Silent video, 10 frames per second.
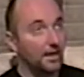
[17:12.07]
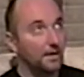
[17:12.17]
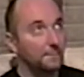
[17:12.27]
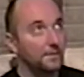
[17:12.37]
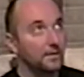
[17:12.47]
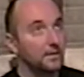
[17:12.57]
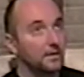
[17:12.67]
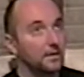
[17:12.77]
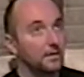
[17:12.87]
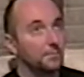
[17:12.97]
Um,
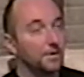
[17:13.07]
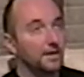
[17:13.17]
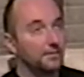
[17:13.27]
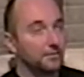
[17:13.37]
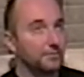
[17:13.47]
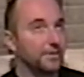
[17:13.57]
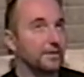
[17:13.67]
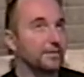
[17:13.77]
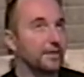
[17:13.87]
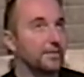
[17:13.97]
positive
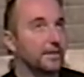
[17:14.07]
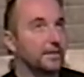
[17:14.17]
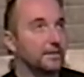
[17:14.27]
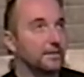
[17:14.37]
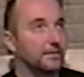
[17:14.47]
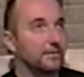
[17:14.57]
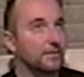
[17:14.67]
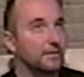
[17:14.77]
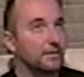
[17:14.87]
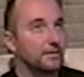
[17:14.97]
things, I think, is